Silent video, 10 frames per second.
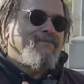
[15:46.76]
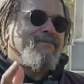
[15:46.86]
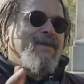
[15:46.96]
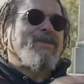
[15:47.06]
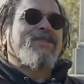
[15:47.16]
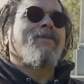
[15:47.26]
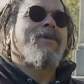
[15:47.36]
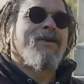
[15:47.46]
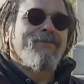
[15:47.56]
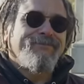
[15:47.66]
Maybe some of
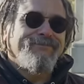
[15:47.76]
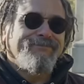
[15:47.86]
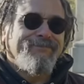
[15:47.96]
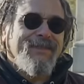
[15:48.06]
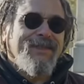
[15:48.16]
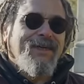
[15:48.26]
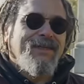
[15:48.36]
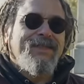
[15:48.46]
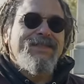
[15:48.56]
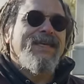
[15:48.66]
them are
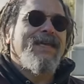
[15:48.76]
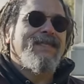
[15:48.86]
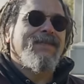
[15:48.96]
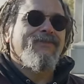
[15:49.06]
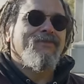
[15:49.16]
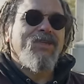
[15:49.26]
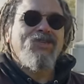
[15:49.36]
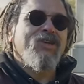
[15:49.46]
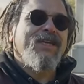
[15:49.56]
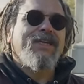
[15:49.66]
descended from the
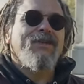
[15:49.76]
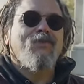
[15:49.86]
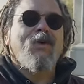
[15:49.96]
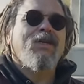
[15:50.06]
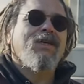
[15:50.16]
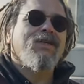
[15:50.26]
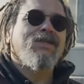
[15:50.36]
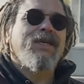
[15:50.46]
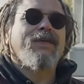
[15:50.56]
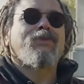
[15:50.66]
striking workers
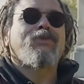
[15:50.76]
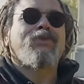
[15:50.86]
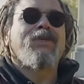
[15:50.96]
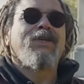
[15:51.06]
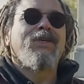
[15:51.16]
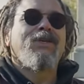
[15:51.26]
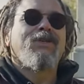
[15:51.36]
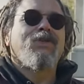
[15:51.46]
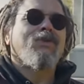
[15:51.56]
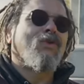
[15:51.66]
killed
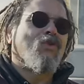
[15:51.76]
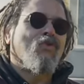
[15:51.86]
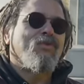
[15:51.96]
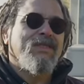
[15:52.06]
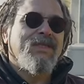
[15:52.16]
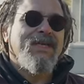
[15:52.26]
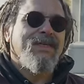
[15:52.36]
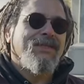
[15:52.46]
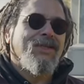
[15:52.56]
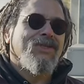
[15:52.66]
during the Homestead
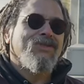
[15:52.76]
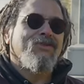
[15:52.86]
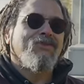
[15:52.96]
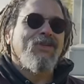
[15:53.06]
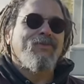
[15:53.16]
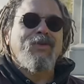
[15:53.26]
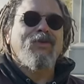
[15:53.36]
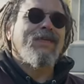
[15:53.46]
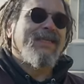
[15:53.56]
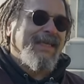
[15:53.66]
Industrial Dispute
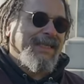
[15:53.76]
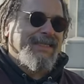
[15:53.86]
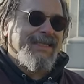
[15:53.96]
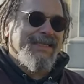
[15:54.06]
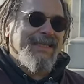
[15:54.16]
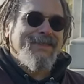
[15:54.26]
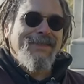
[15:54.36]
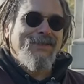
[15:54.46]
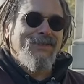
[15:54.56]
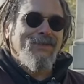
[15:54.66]
in
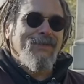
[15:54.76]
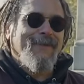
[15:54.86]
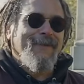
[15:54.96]
1892.